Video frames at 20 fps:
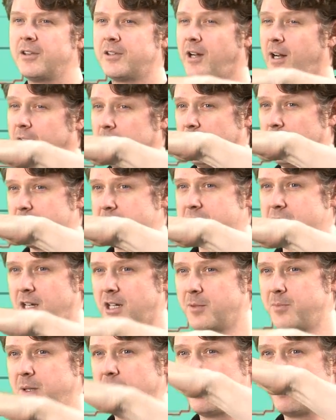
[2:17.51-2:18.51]
Dialogue's
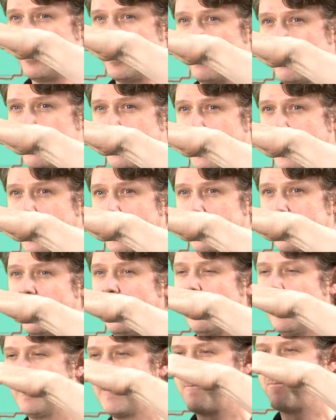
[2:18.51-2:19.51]
got to be above that.
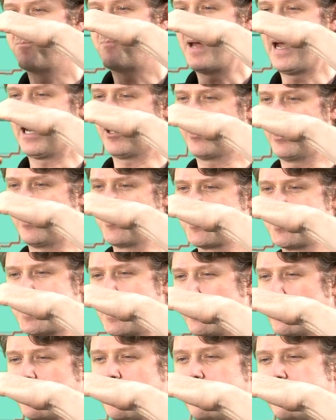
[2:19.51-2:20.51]
Background
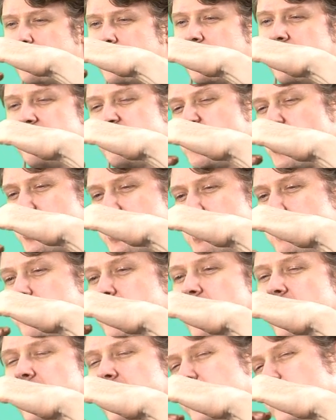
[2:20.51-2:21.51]
sound can be just
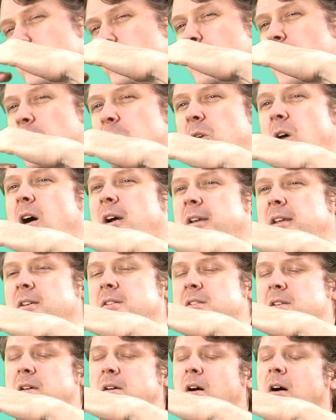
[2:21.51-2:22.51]
above or around
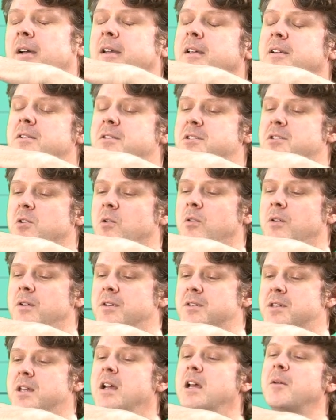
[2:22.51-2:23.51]
audio, audience
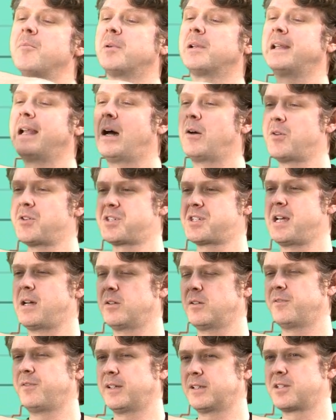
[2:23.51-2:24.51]
noise, but loudest
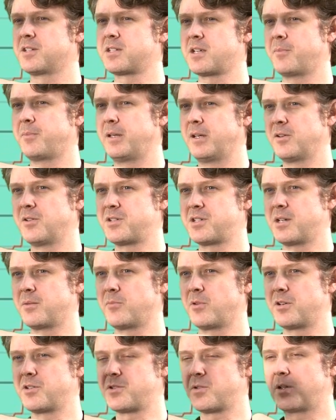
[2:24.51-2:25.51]
sound effect is up here
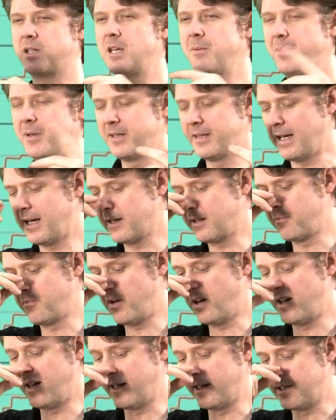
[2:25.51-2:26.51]
somewhere. So keeping that in
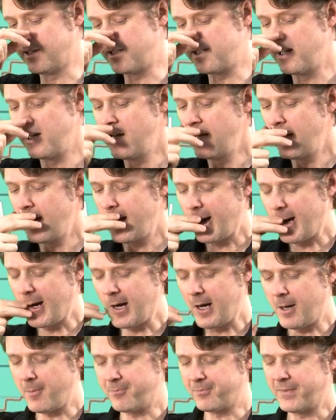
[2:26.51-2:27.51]
mind,
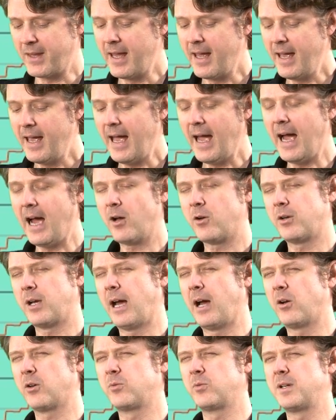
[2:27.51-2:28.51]
um, how, do,
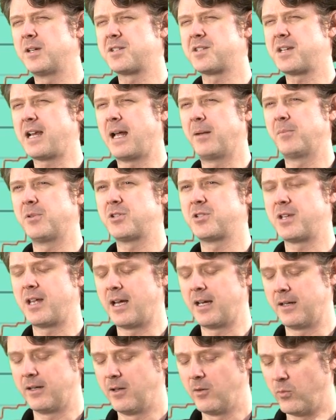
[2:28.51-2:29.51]
how do we establish
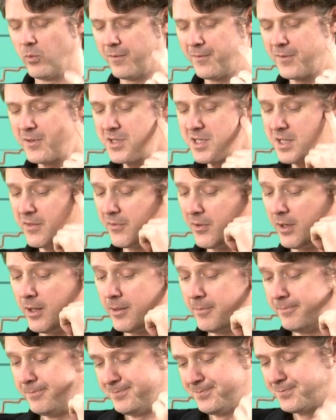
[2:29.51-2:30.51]
that? Well, first of
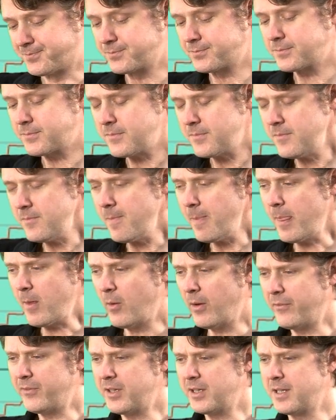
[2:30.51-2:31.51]
all,
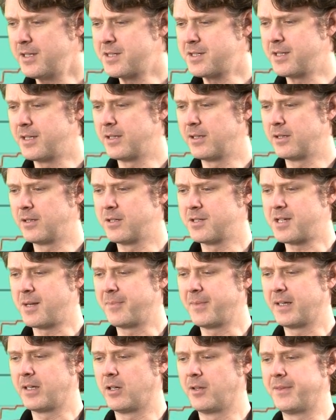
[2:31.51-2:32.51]
we have to consider
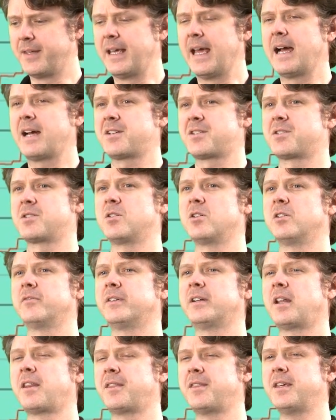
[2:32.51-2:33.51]
something called the X
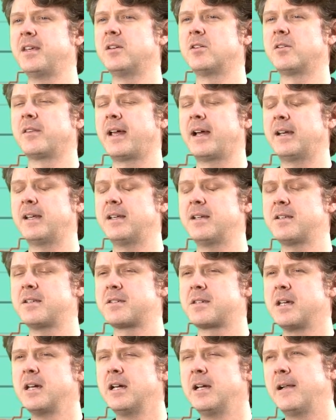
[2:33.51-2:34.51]
curve in a theater. That
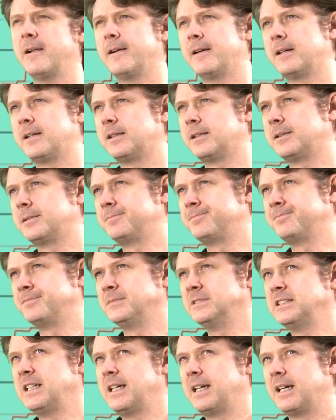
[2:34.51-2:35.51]
is,
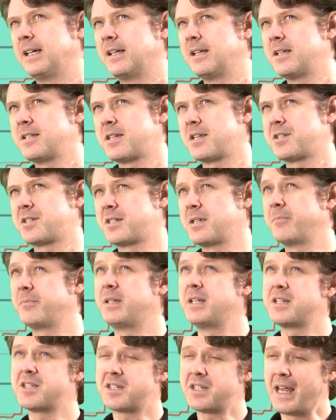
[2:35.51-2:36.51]
um, it is a
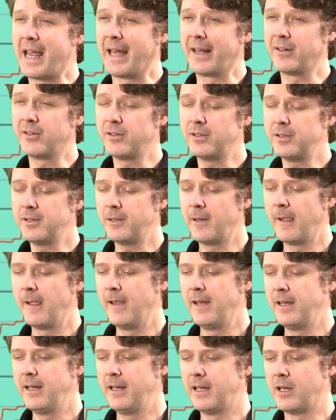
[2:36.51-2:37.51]
SMPTE standard.
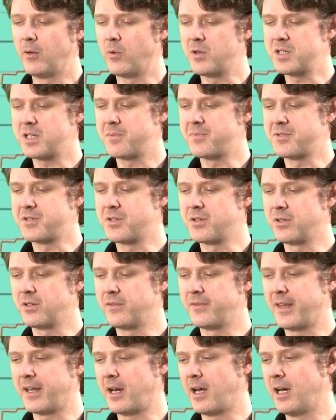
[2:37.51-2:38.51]
It was
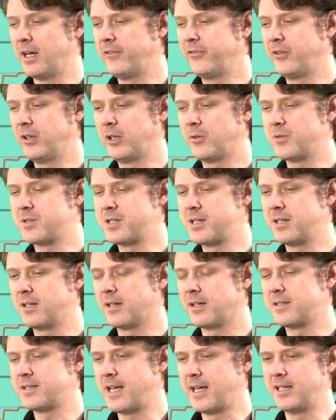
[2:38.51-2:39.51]
observed that high frequency
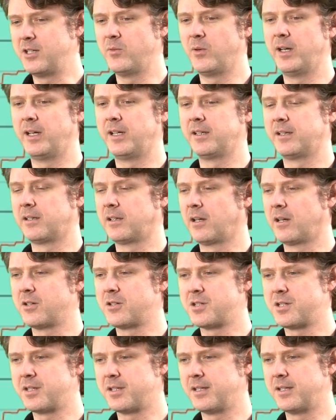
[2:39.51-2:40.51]
got attenuated in
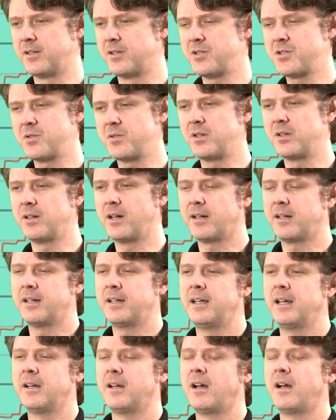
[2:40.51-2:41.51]
large theaters, so you're not
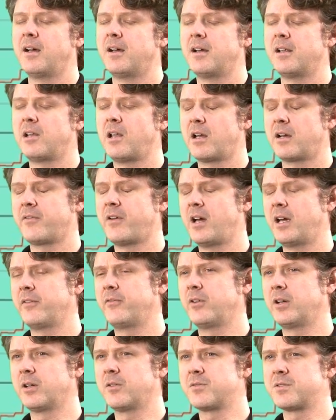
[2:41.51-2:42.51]
going to get a lot of high
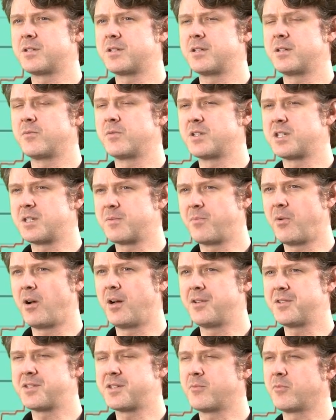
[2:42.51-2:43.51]
frequency
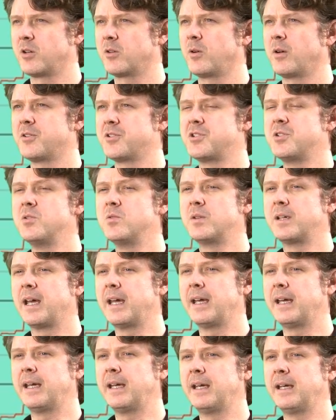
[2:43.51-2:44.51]
response. Somewhere around
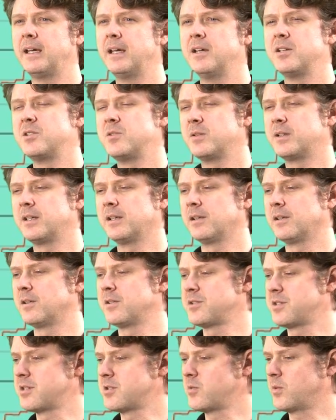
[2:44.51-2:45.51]
2K, 2
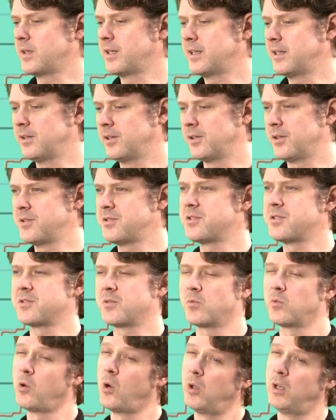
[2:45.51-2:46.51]
kilohertz to 20 kilohertz is
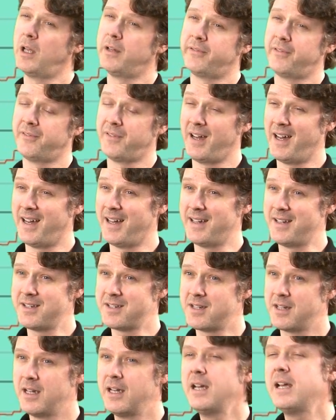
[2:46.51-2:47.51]
a roll off of
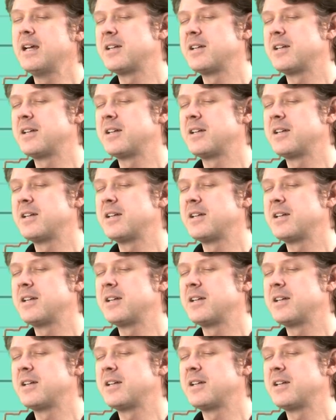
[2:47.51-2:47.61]
highs.